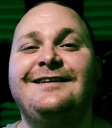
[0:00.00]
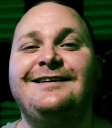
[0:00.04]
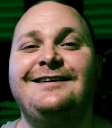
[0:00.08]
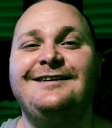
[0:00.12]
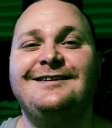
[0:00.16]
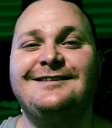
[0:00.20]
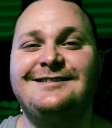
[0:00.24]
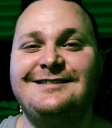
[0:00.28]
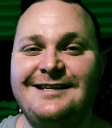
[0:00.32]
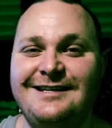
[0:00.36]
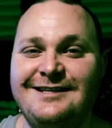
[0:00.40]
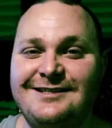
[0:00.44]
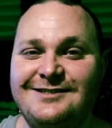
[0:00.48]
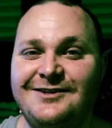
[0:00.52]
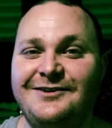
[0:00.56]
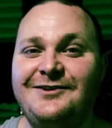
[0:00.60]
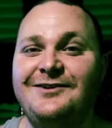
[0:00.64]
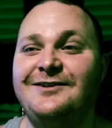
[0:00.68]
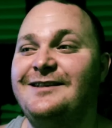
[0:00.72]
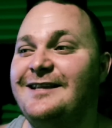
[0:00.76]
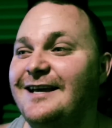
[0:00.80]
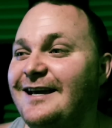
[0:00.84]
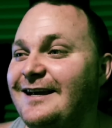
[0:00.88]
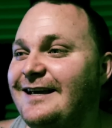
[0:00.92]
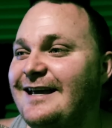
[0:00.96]
You see, so
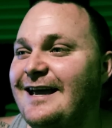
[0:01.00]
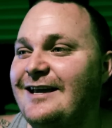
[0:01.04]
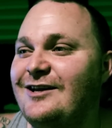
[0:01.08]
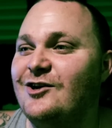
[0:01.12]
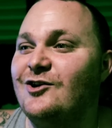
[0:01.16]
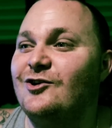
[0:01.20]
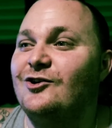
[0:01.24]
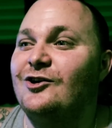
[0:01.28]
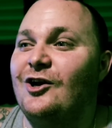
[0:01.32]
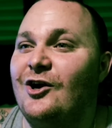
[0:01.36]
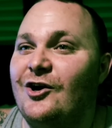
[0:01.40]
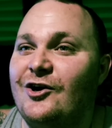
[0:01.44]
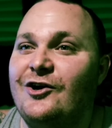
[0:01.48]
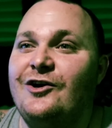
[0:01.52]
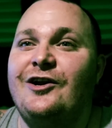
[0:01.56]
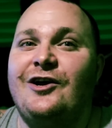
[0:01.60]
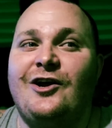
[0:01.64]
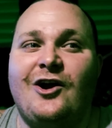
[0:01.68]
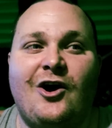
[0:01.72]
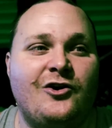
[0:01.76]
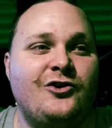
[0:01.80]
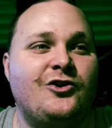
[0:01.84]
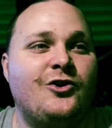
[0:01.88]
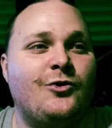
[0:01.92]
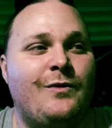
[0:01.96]
you think that you're
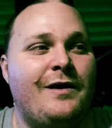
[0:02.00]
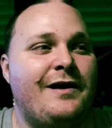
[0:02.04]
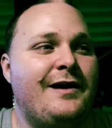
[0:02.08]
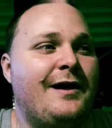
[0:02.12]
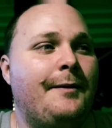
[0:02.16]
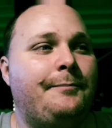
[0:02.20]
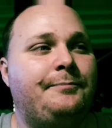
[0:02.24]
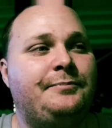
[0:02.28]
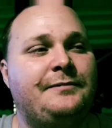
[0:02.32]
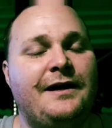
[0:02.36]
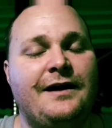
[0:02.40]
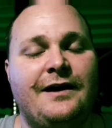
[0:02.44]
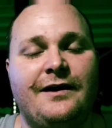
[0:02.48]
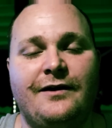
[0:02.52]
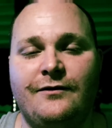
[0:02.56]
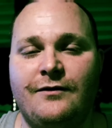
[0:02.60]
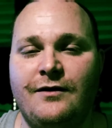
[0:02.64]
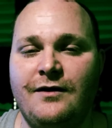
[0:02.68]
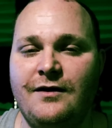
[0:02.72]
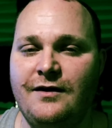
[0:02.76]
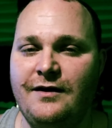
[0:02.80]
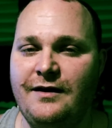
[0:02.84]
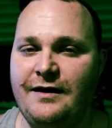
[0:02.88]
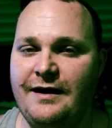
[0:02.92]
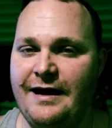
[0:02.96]
learning on your way up
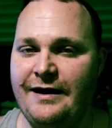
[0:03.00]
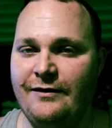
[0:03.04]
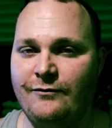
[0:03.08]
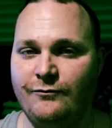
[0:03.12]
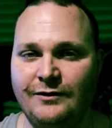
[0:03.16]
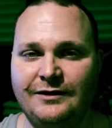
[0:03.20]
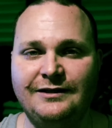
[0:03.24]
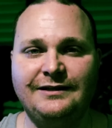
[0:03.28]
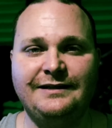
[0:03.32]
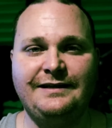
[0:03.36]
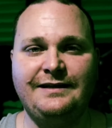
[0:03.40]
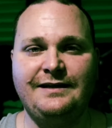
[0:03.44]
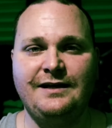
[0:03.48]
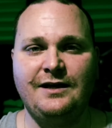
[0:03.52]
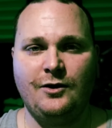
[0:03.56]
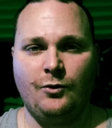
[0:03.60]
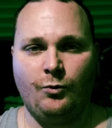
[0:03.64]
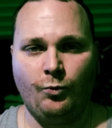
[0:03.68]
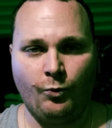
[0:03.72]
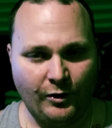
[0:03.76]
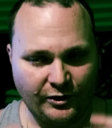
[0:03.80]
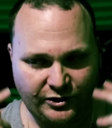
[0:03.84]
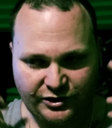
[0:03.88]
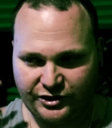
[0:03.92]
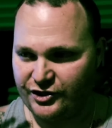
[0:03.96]
there, and really
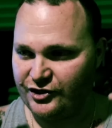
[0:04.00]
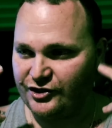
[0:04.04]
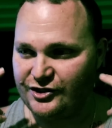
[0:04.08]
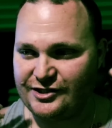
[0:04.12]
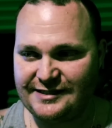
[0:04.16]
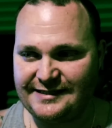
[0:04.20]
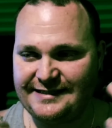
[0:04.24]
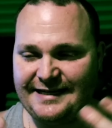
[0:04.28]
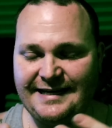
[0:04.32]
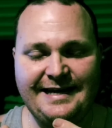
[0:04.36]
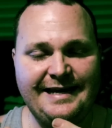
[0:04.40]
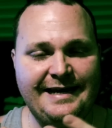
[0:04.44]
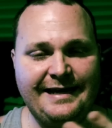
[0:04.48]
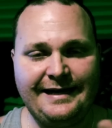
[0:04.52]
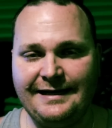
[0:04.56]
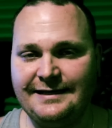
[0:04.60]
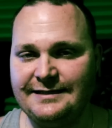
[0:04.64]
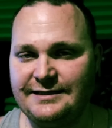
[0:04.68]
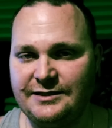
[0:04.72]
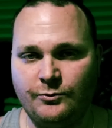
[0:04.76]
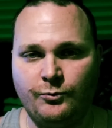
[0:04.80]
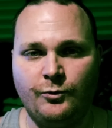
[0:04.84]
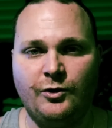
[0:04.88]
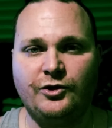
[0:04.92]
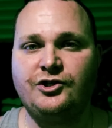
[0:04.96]
what you're seeing
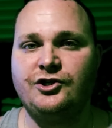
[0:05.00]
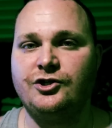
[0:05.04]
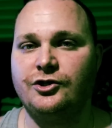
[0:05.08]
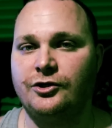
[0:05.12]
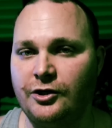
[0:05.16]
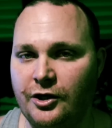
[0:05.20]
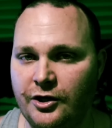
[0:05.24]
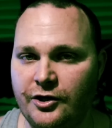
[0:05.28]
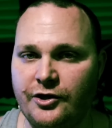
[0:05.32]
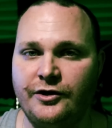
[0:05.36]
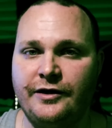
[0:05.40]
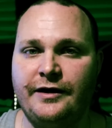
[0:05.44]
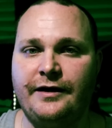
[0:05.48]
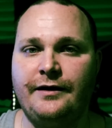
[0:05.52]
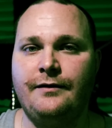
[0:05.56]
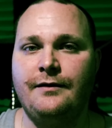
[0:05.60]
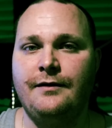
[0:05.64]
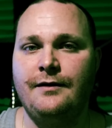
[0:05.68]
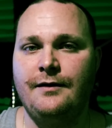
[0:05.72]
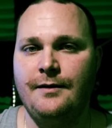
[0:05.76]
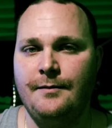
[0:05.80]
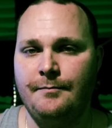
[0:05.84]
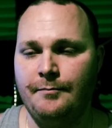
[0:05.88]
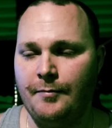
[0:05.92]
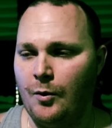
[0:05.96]
isn't what you're learning,
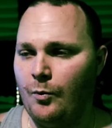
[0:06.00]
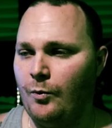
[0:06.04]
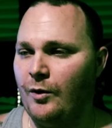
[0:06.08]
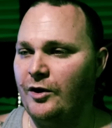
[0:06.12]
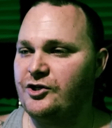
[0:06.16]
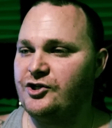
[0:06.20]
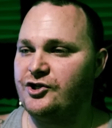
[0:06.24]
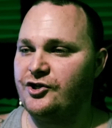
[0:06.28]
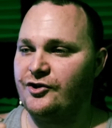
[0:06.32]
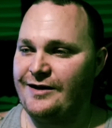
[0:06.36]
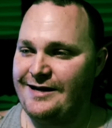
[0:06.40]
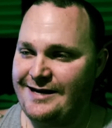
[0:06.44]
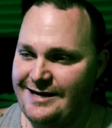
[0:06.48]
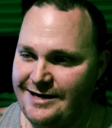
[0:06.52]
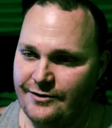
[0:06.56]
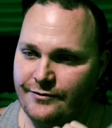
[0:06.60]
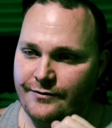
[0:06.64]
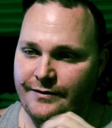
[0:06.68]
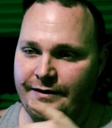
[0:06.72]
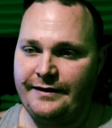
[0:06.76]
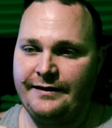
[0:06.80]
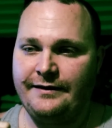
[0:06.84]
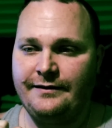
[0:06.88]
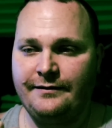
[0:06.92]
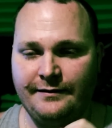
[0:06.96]
but what you're
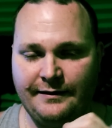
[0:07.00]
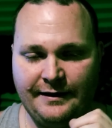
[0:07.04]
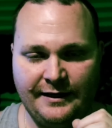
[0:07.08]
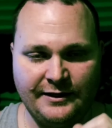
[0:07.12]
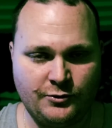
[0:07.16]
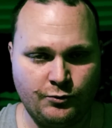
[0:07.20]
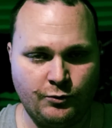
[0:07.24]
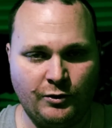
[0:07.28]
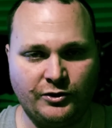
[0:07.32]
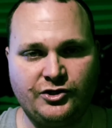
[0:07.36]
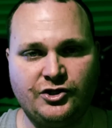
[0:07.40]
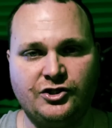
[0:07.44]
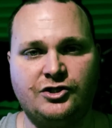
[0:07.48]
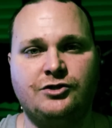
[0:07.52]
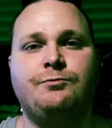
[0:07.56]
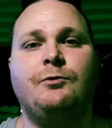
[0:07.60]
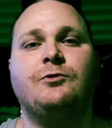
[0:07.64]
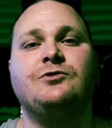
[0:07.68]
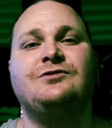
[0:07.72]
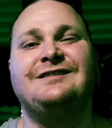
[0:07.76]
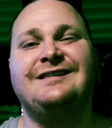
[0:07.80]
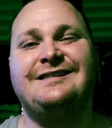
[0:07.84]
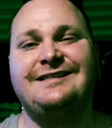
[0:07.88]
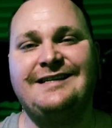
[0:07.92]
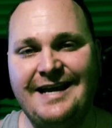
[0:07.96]
hearing is what you're
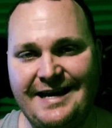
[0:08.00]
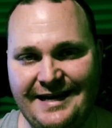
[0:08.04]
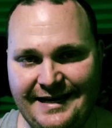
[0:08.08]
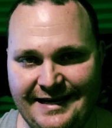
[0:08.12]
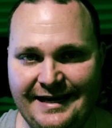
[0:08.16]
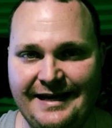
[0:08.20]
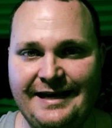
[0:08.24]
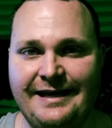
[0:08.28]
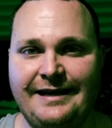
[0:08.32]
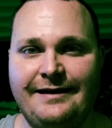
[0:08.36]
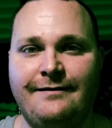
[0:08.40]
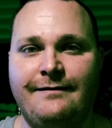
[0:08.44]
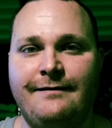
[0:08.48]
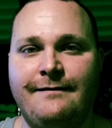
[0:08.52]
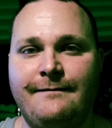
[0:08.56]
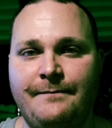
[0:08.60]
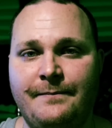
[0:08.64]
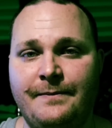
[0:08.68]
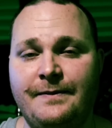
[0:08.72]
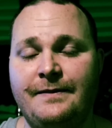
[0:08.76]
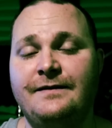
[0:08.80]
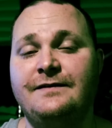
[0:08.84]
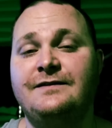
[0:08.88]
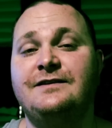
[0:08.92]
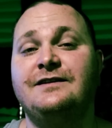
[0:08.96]
supposed to take in
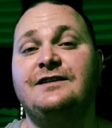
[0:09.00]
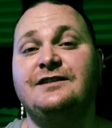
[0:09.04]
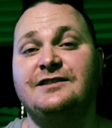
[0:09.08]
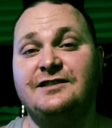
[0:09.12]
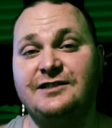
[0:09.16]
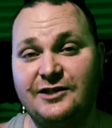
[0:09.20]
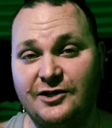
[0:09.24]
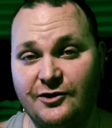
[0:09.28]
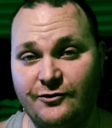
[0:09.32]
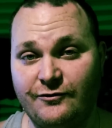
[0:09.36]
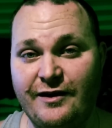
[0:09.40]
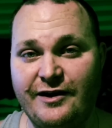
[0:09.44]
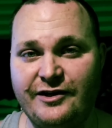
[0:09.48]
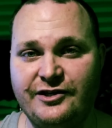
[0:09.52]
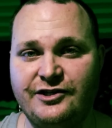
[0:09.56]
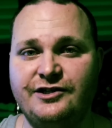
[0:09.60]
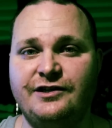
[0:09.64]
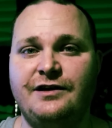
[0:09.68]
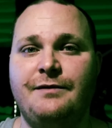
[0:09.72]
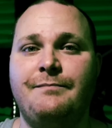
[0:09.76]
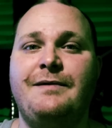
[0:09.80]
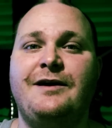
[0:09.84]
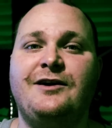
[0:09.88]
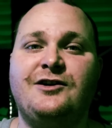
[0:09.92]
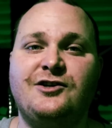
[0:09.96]
to
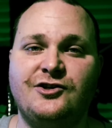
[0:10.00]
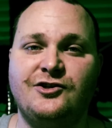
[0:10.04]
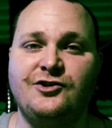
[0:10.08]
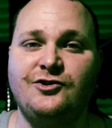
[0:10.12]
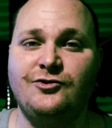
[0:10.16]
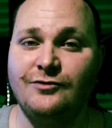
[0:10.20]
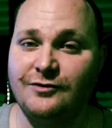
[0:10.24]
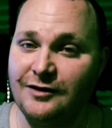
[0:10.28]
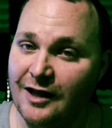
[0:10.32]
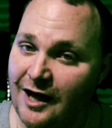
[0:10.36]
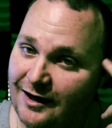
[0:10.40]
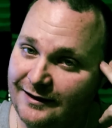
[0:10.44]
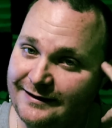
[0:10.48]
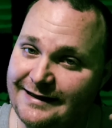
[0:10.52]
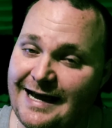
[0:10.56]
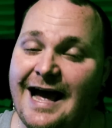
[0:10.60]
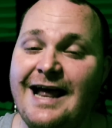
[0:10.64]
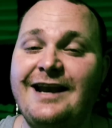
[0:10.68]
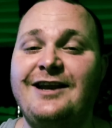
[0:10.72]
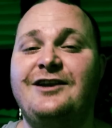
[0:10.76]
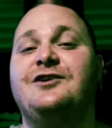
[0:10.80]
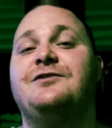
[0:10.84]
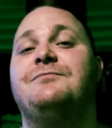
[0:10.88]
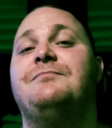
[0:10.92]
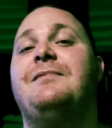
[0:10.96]
consideration and make sure you lock
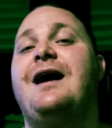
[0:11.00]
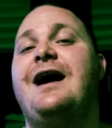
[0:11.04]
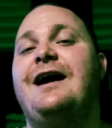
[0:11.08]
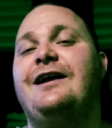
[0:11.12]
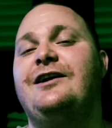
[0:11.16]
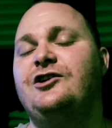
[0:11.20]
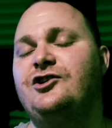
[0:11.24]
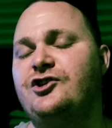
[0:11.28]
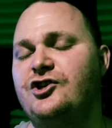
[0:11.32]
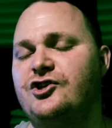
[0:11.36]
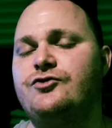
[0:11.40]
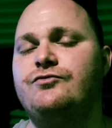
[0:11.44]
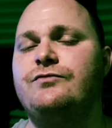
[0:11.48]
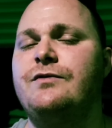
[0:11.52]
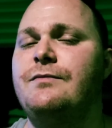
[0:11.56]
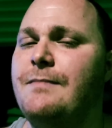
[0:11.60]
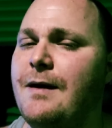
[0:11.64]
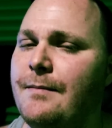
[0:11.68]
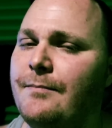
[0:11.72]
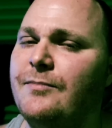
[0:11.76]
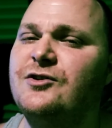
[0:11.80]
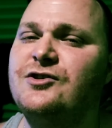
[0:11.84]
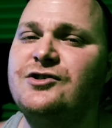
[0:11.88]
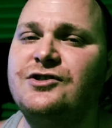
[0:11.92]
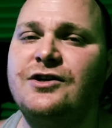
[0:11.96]
that in your mind and just
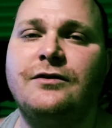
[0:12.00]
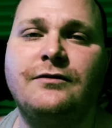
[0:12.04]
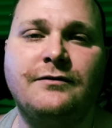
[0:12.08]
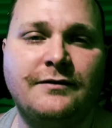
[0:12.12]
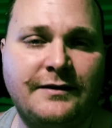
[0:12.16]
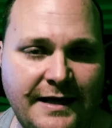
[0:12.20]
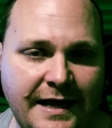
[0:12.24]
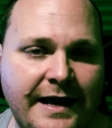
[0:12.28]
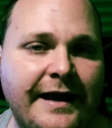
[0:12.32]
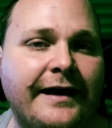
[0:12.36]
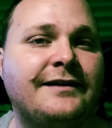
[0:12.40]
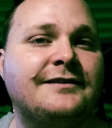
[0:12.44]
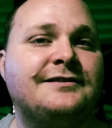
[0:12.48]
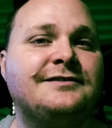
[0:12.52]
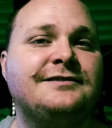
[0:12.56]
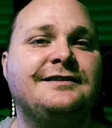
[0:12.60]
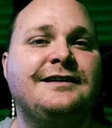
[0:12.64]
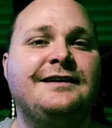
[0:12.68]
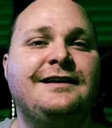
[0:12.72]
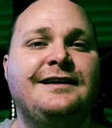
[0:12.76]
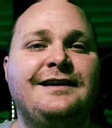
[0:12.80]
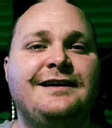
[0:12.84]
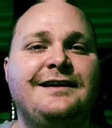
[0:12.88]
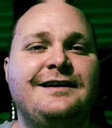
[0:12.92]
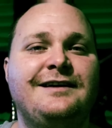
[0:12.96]
remember certain things.
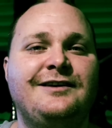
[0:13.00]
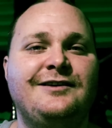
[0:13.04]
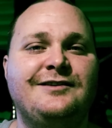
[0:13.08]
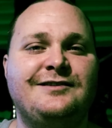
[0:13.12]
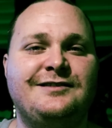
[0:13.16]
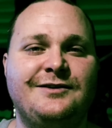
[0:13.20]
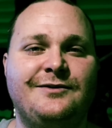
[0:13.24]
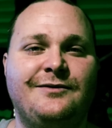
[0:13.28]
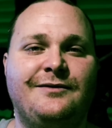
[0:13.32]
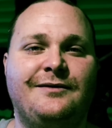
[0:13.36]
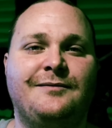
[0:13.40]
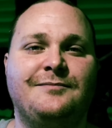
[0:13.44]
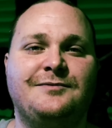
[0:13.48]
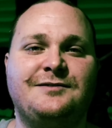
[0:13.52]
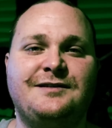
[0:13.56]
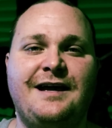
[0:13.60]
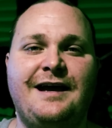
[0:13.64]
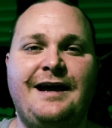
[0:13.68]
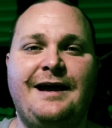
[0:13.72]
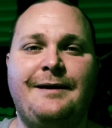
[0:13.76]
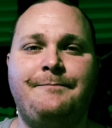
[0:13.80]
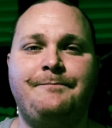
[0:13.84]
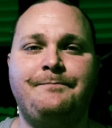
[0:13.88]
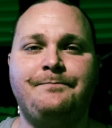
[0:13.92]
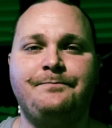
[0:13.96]
You see what I'm
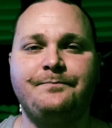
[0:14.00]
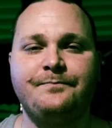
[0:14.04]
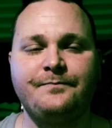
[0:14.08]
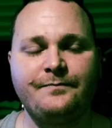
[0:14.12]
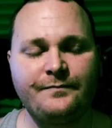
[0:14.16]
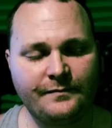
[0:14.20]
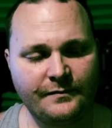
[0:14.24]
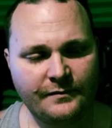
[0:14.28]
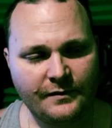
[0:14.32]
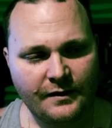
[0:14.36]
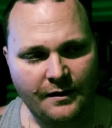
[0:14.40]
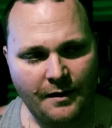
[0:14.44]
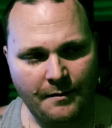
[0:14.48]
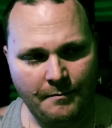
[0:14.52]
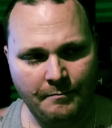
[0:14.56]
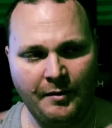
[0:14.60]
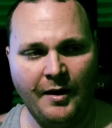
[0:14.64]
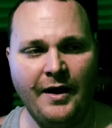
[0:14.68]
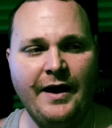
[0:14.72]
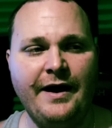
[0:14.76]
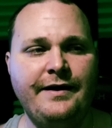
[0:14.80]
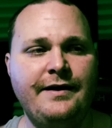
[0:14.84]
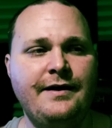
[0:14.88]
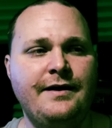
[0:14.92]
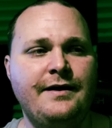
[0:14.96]
saying?
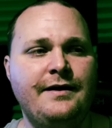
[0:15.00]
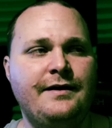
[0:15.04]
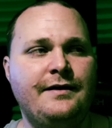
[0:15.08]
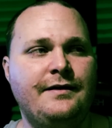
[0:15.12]
But